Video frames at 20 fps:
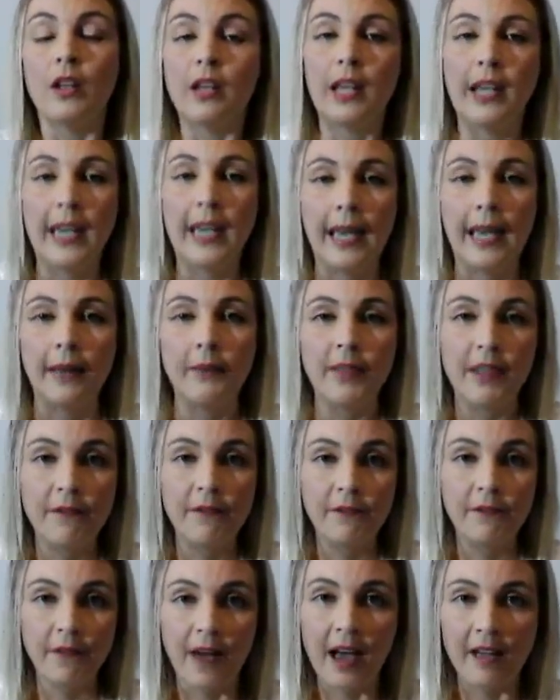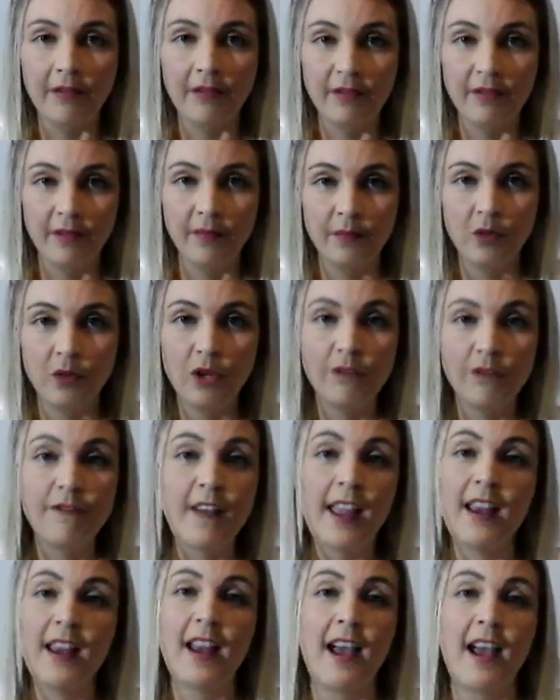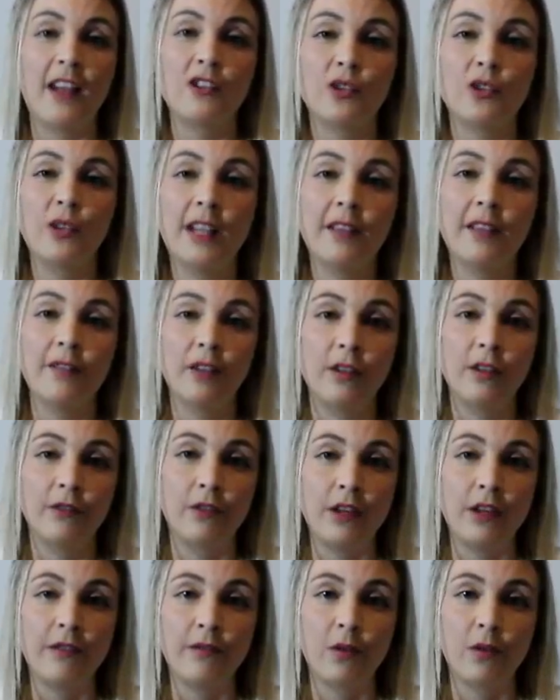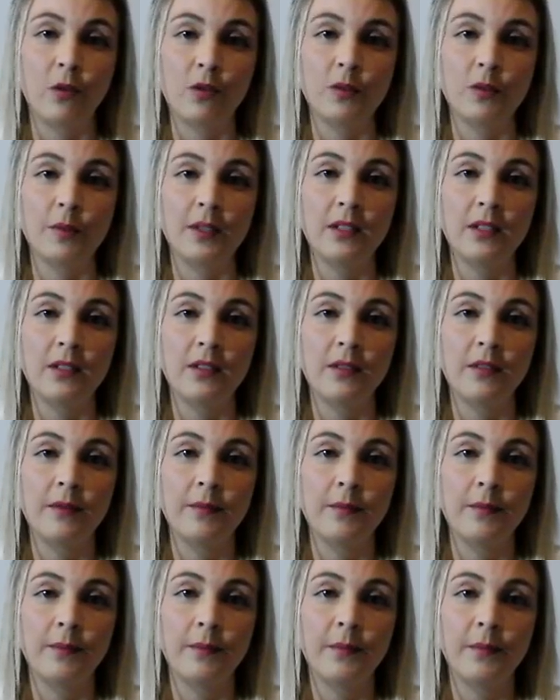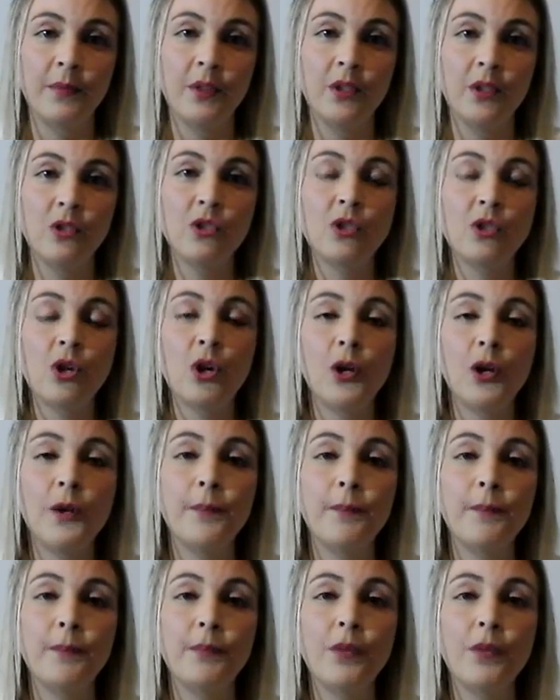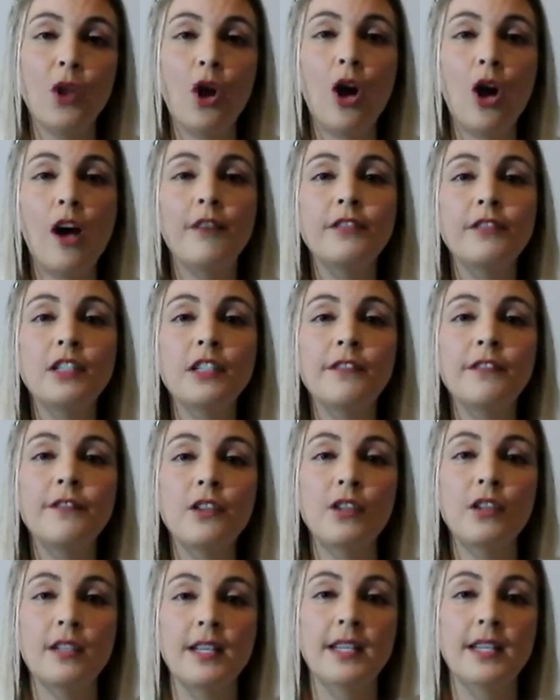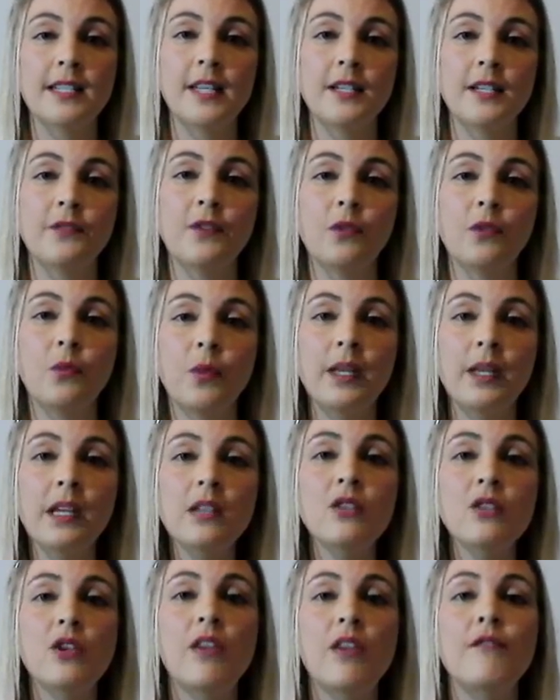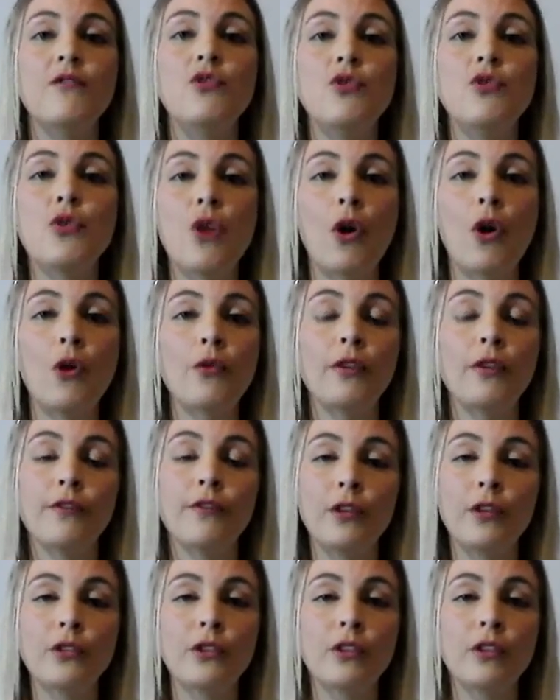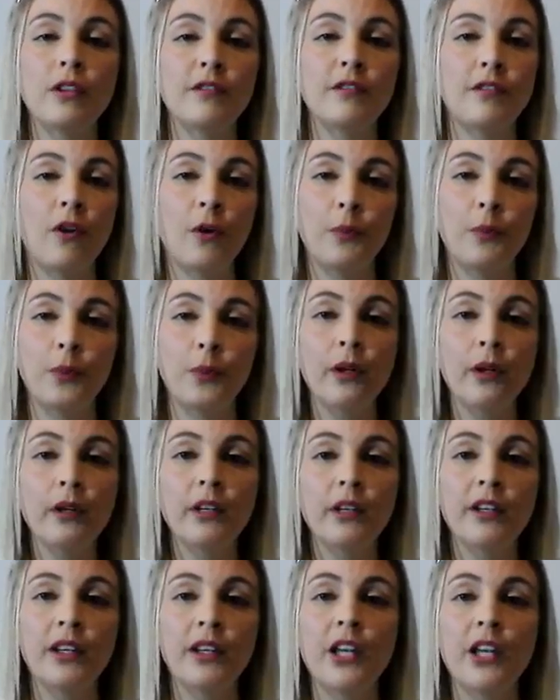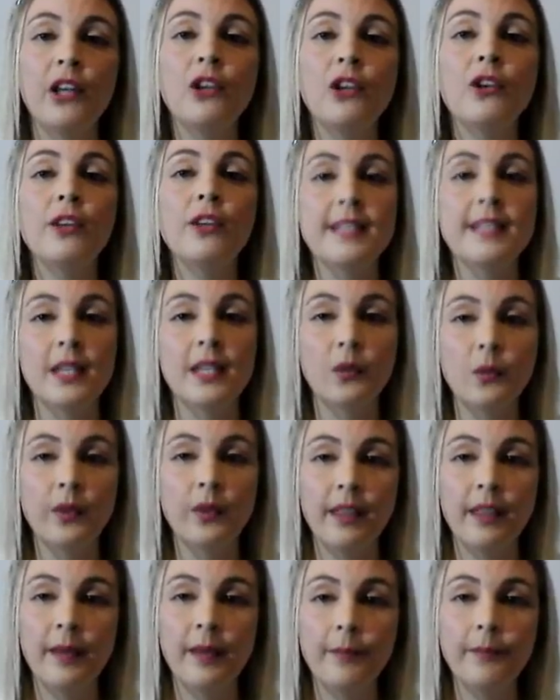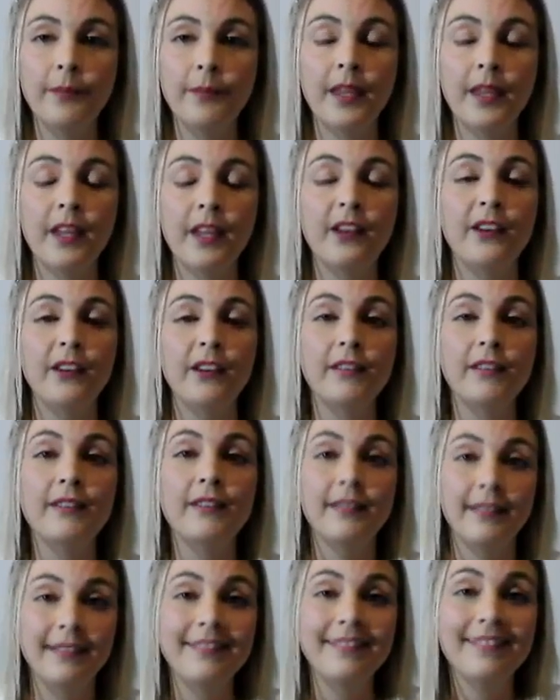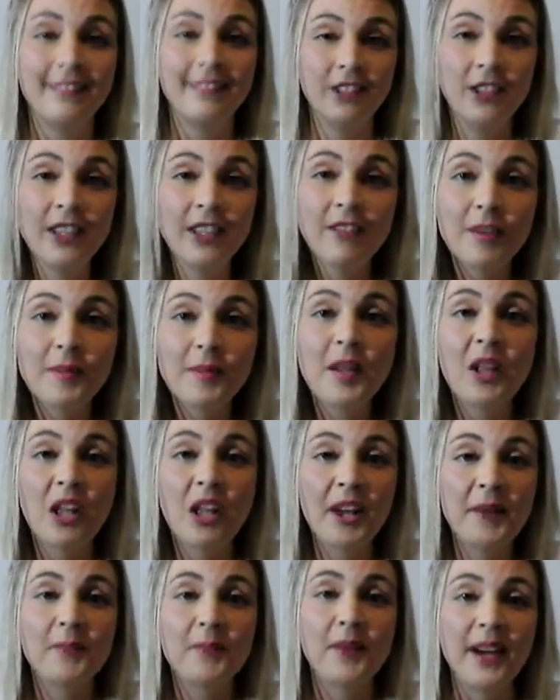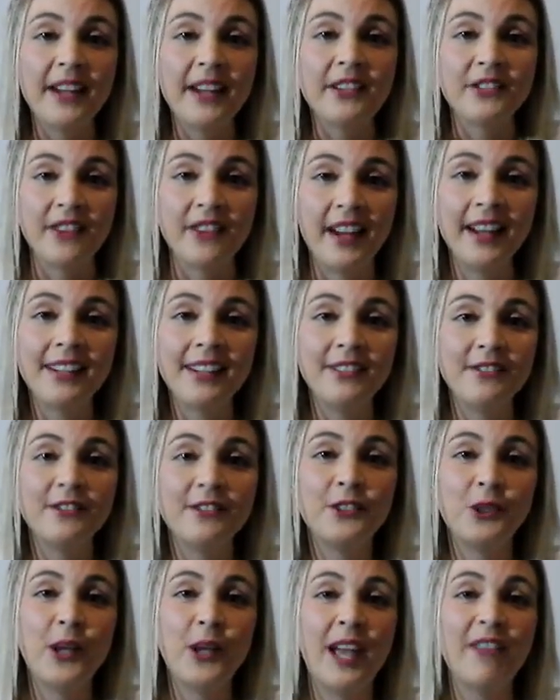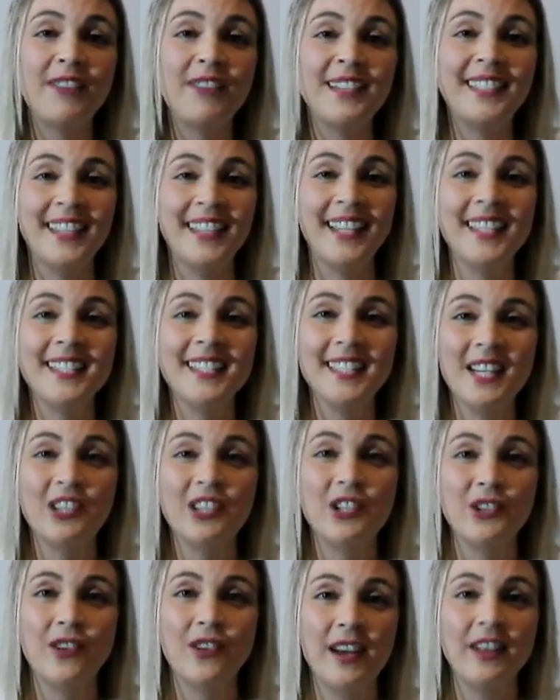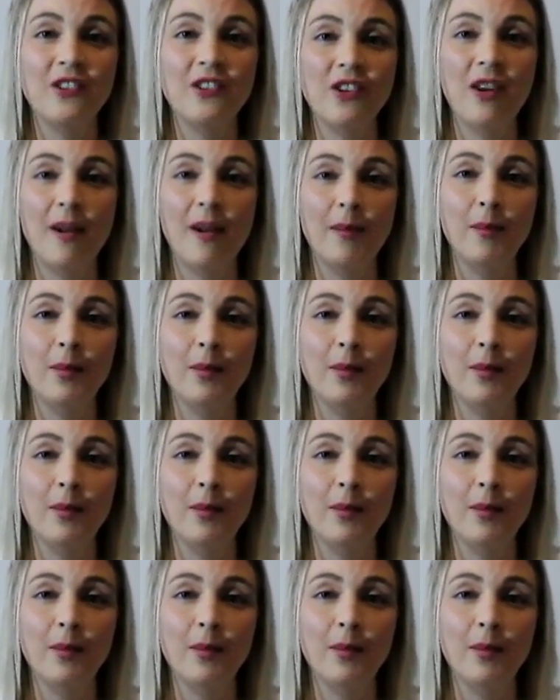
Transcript: Okay, then 5. You fade out your level of reinforcement. So after a few successful weeks of no refusal of homework, you sit with him and you give him a lot of praise, right, for having done such a great job.